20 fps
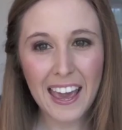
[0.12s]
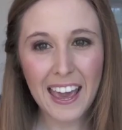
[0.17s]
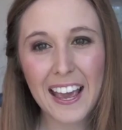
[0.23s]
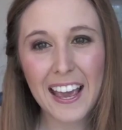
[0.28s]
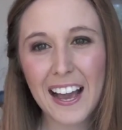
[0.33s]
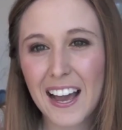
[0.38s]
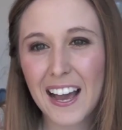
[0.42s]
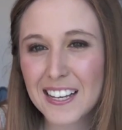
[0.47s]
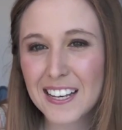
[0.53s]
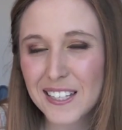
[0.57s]

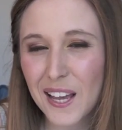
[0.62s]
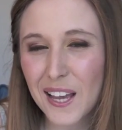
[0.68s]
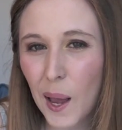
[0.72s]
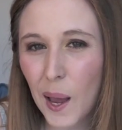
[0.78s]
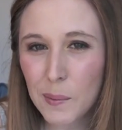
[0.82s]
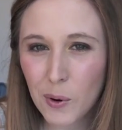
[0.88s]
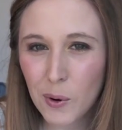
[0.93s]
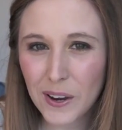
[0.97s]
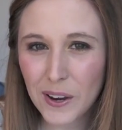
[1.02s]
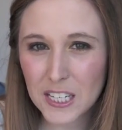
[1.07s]
Hey guys,
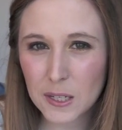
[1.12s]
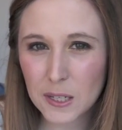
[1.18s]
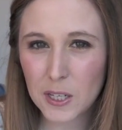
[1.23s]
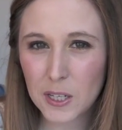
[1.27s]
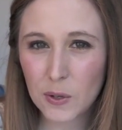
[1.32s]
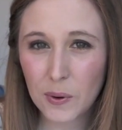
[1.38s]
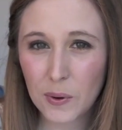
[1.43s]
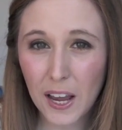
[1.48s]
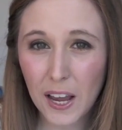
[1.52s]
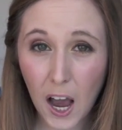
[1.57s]
I'm going to be
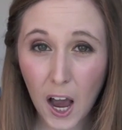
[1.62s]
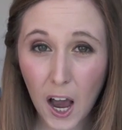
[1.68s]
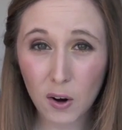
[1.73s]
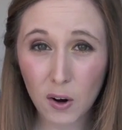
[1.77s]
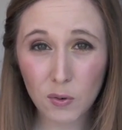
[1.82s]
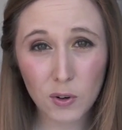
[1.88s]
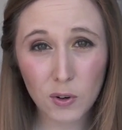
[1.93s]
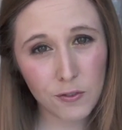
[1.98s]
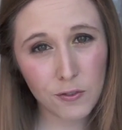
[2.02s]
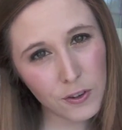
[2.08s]
doing a
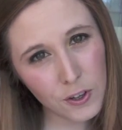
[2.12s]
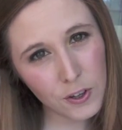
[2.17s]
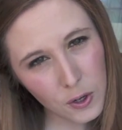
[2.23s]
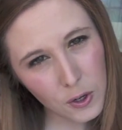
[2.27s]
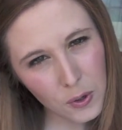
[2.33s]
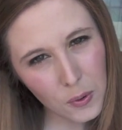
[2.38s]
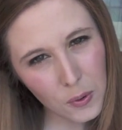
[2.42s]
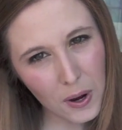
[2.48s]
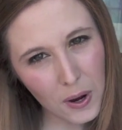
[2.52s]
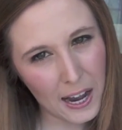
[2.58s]

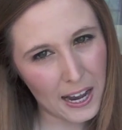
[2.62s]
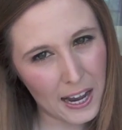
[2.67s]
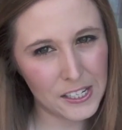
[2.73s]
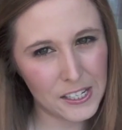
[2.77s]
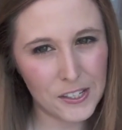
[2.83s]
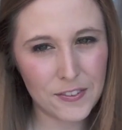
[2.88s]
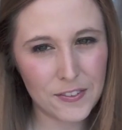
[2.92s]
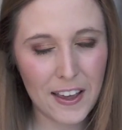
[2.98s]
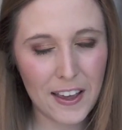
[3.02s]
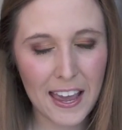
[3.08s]
review
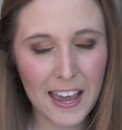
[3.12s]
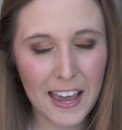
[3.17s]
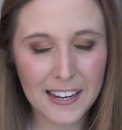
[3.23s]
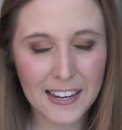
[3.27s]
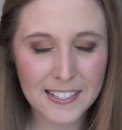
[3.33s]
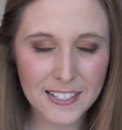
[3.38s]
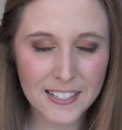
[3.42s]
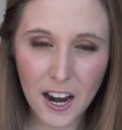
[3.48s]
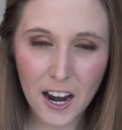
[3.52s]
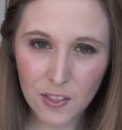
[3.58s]
kind of
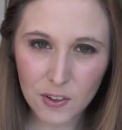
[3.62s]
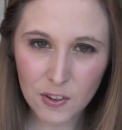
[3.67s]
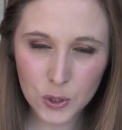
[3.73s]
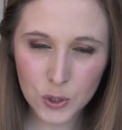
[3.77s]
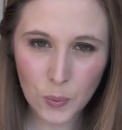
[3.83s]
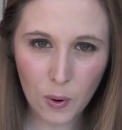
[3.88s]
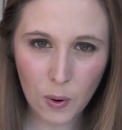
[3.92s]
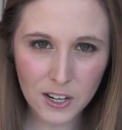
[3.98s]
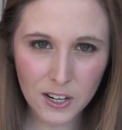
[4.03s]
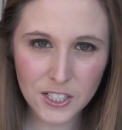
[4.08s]
and color
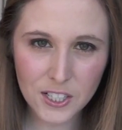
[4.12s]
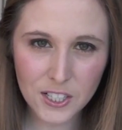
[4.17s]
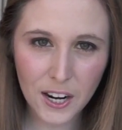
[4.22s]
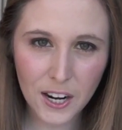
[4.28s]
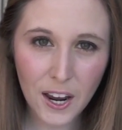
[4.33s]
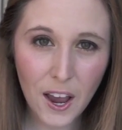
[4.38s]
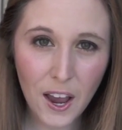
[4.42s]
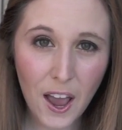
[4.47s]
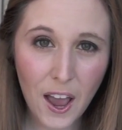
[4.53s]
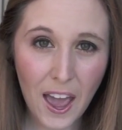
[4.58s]

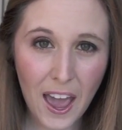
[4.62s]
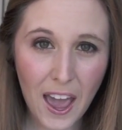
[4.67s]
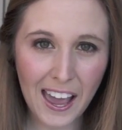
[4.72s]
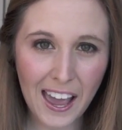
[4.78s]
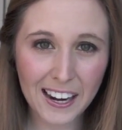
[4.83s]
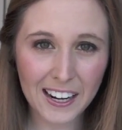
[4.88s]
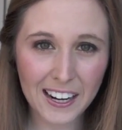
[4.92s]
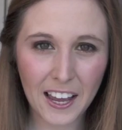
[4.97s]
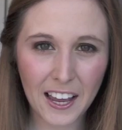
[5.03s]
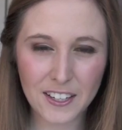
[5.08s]
swatching
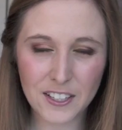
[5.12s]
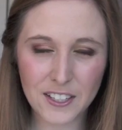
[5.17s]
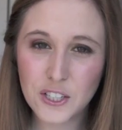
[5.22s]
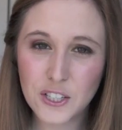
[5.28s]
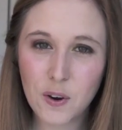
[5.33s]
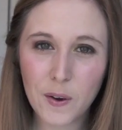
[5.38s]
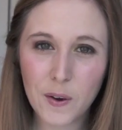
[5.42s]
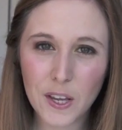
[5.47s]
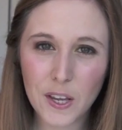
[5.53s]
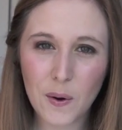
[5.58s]
and kind of
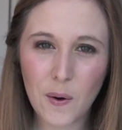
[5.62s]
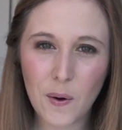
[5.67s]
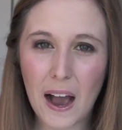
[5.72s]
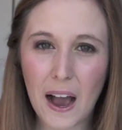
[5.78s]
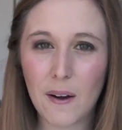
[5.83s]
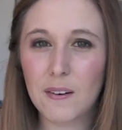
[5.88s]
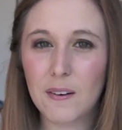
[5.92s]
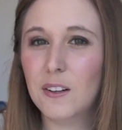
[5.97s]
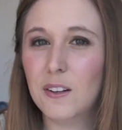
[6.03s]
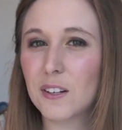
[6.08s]
showing you
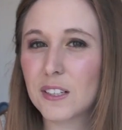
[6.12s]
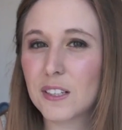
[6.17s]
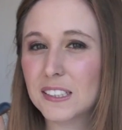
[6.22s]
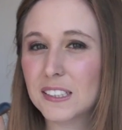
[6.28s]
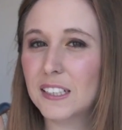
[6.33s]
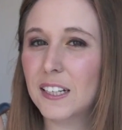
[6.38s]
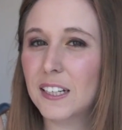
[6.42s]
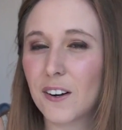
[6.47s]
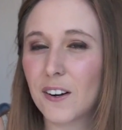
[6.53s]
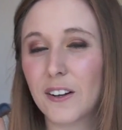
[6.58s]
how it looks
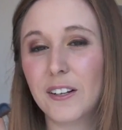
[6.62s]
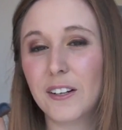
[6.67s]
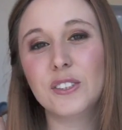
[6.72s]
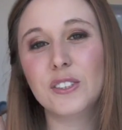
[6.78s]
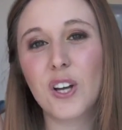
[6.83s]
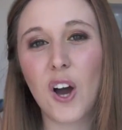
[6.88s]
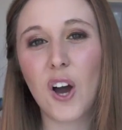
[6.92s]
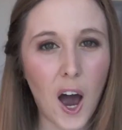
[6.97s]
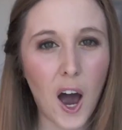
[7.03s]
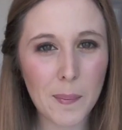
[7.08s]
layered on
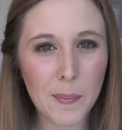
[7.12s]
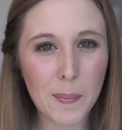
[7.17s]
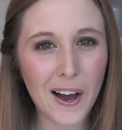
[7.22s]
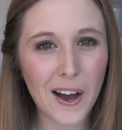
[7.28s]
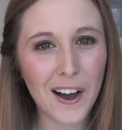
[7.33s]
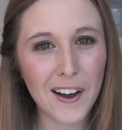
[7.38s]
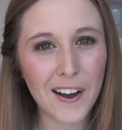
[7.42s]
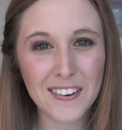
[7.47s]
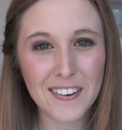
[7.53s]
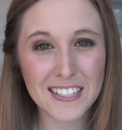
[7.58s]
top
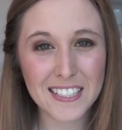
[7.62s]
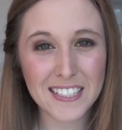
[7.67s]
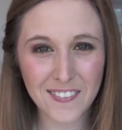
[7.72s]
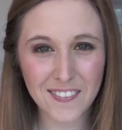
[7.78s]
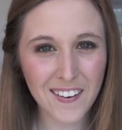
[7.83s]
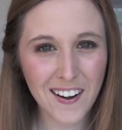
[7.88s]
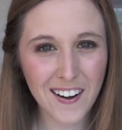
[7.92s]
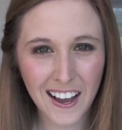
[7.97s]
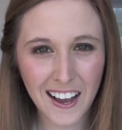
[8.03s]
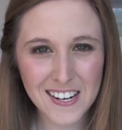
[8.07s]
of a
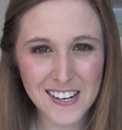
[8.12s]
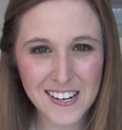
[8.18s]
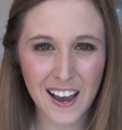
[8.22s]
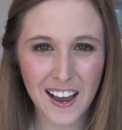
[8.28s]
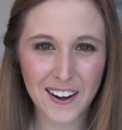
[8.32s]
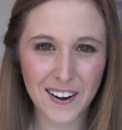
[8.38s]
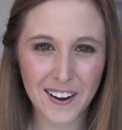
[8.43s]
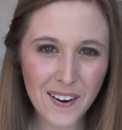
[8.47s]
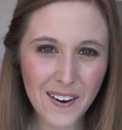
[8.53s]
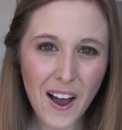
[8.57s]
different
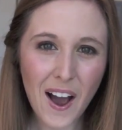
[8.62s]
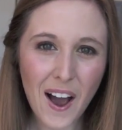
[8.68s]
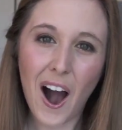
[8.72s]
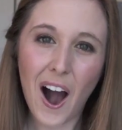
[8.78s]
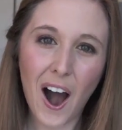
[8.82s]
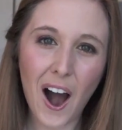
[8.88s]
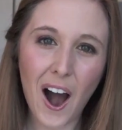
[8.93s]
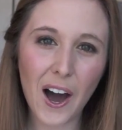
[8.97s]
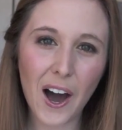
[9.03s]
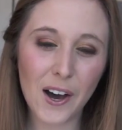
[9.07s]
eyeshadow
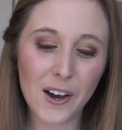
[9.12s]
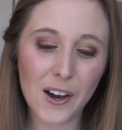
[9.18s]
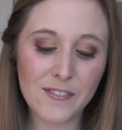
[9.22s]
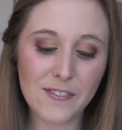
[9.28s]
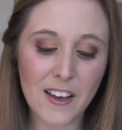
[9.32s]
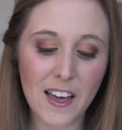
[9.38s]
of